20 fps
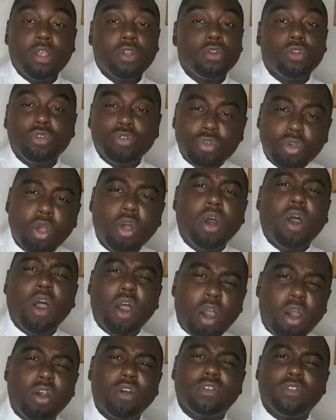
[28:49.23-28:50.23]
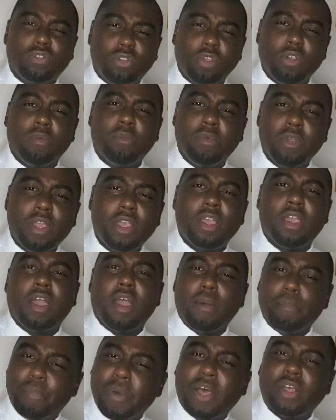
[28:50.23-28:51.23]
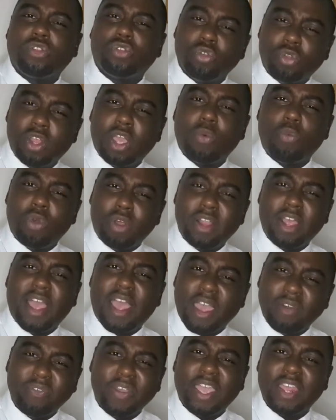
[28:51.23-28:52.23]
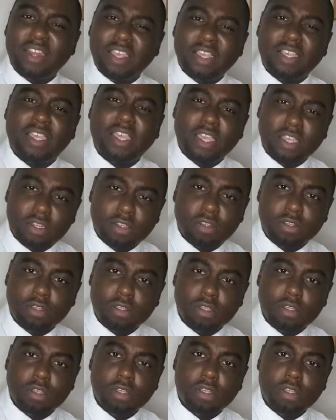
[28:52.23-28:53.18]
Do not ask them about do they want to have any kids.